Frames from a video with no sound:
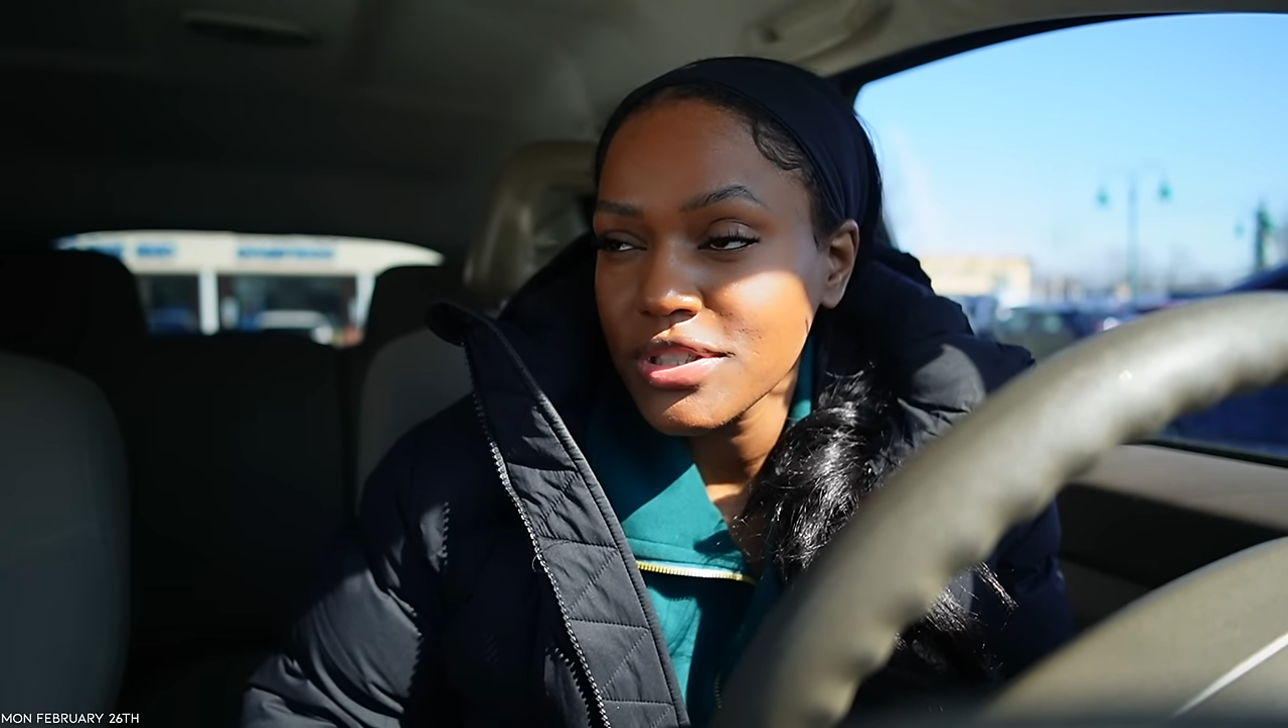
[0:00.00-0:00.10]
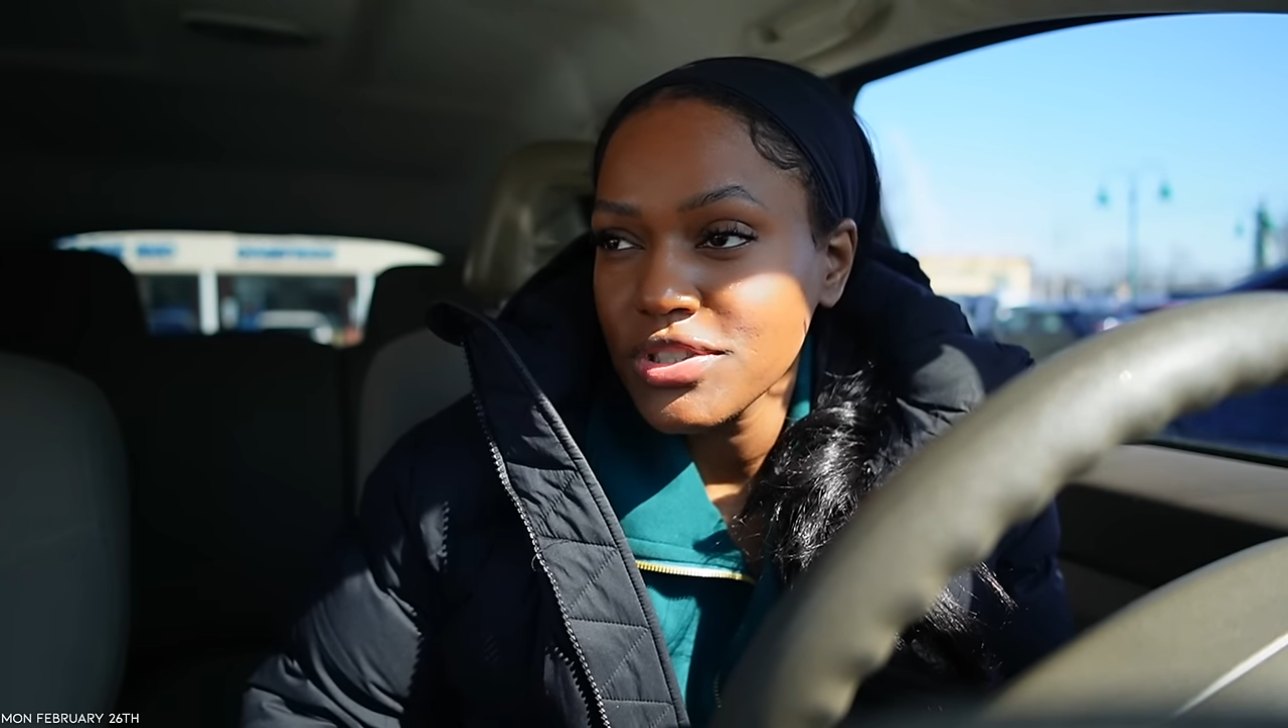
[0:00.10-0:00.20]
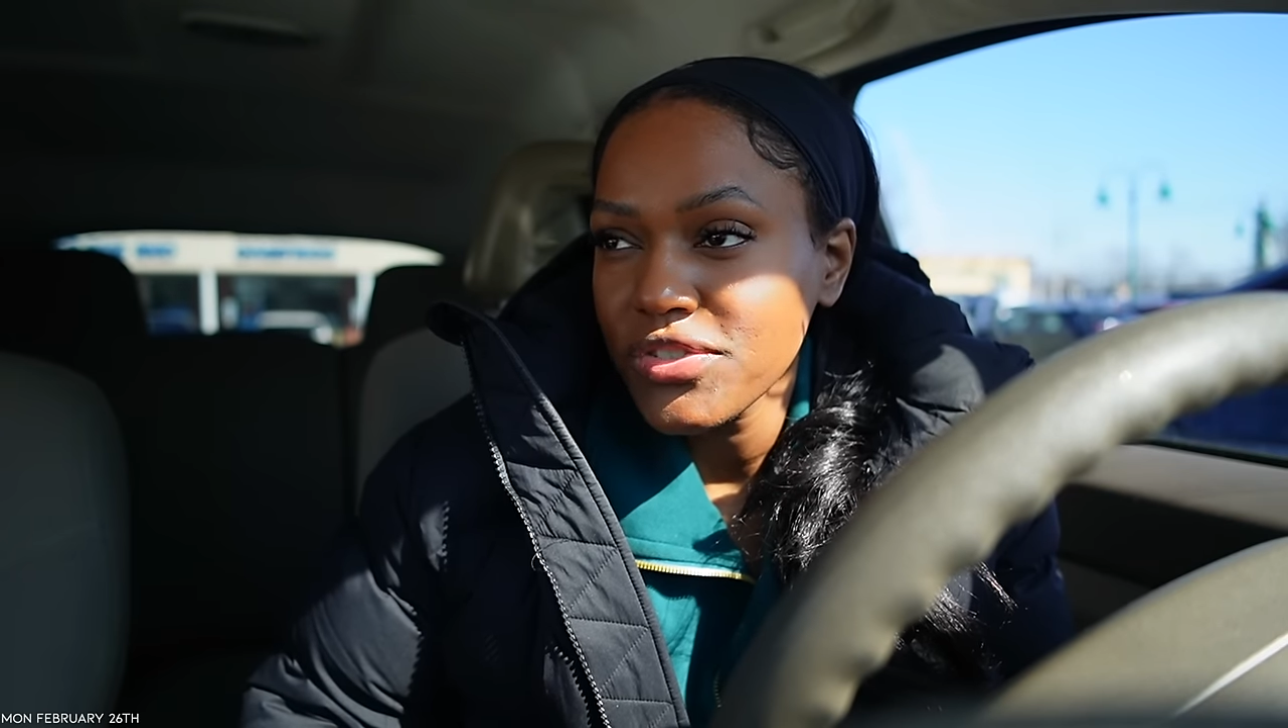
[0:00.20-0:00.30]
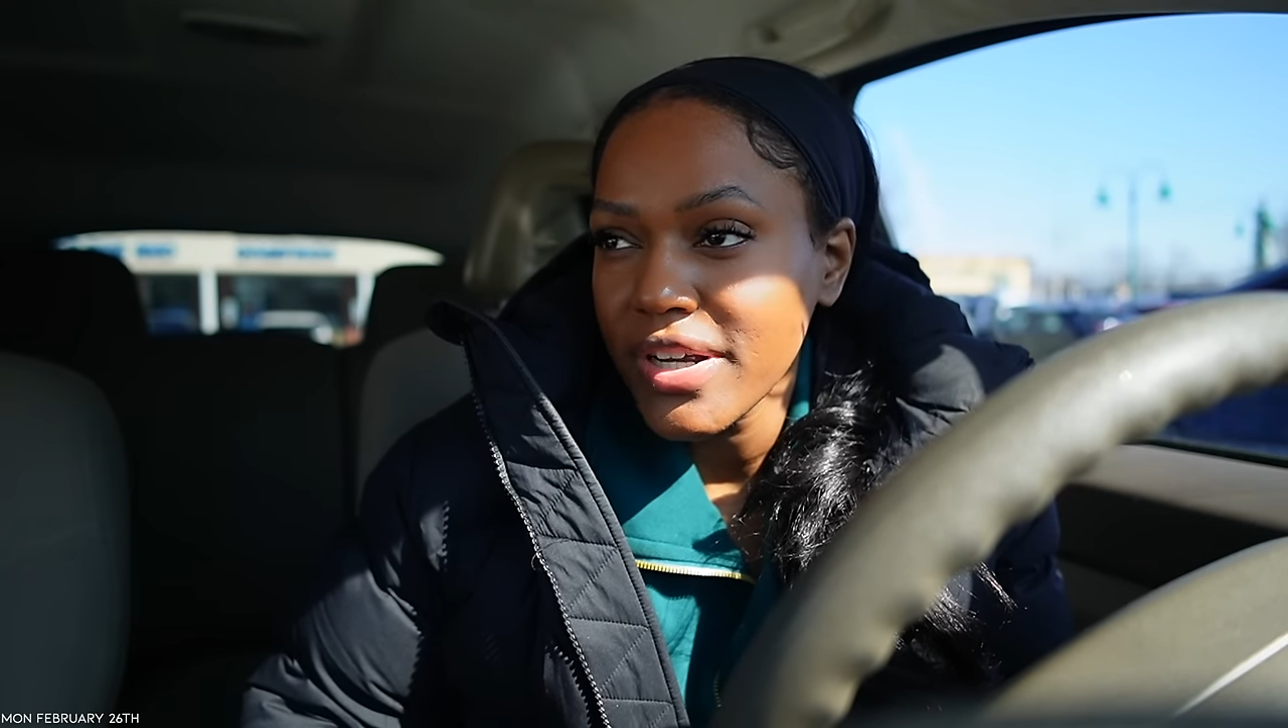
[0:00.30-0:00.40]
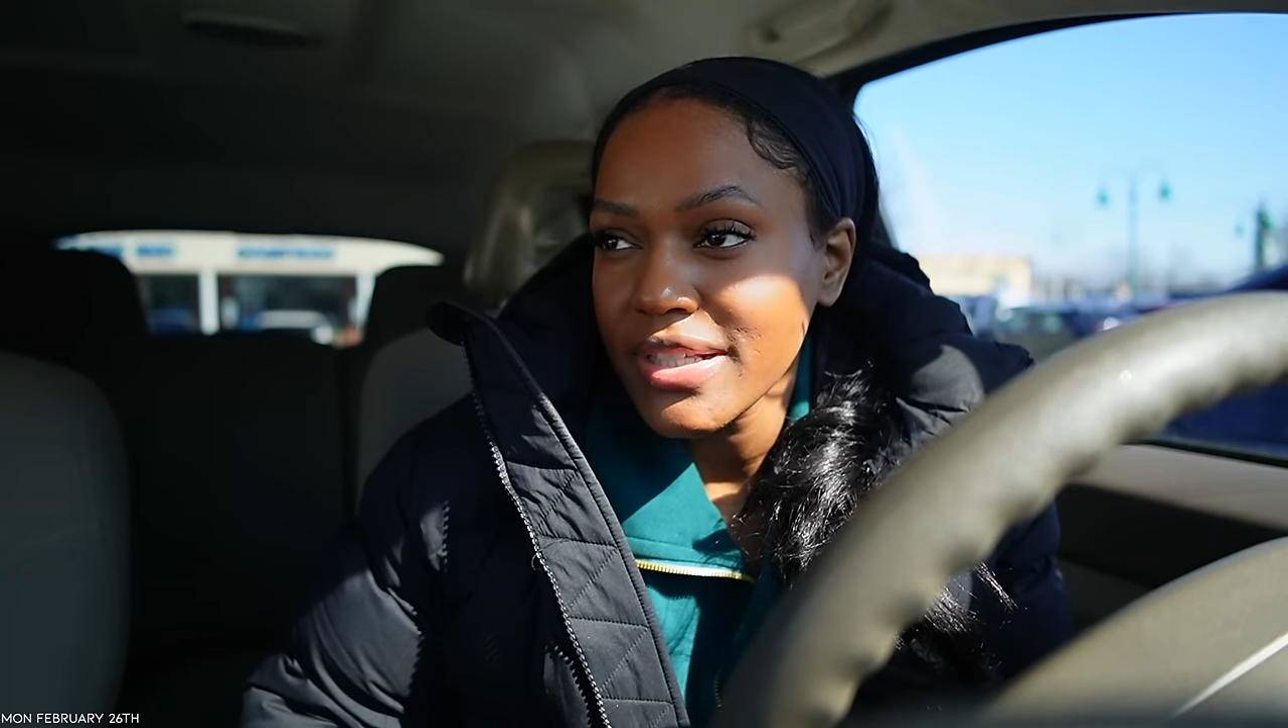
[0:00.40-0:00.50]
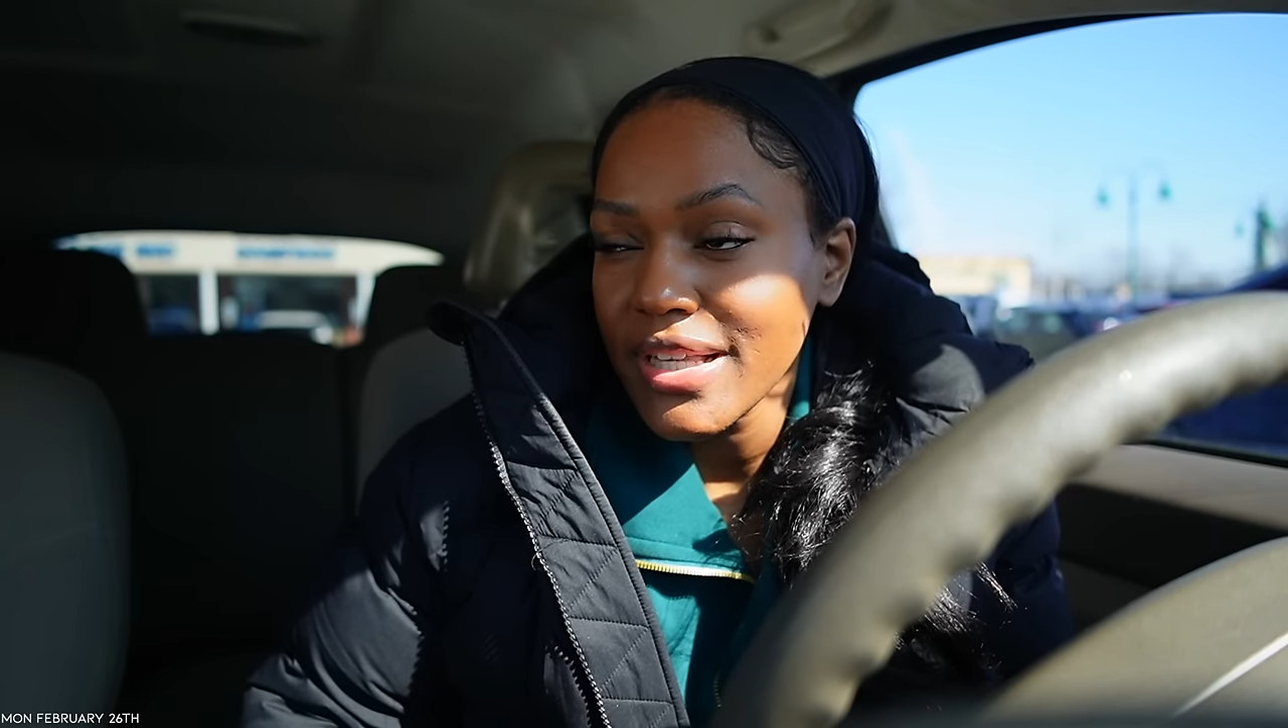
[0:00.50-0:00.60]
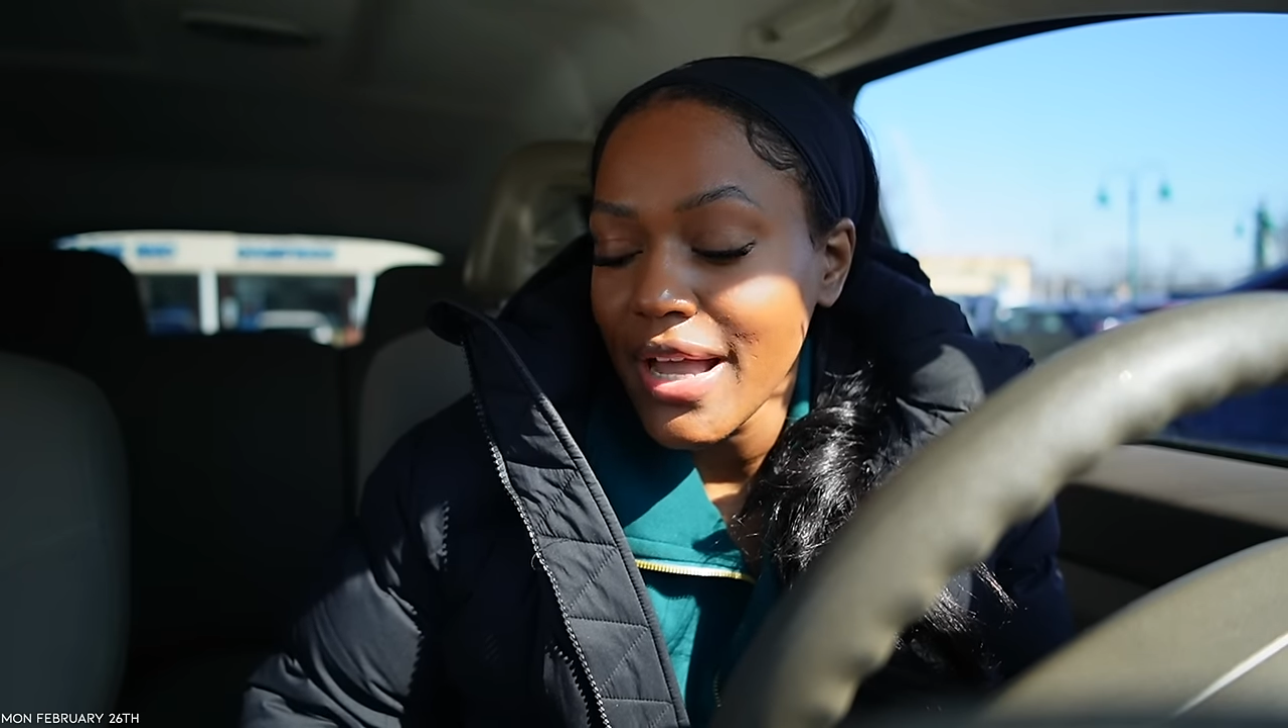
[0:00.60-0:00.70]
to drink because I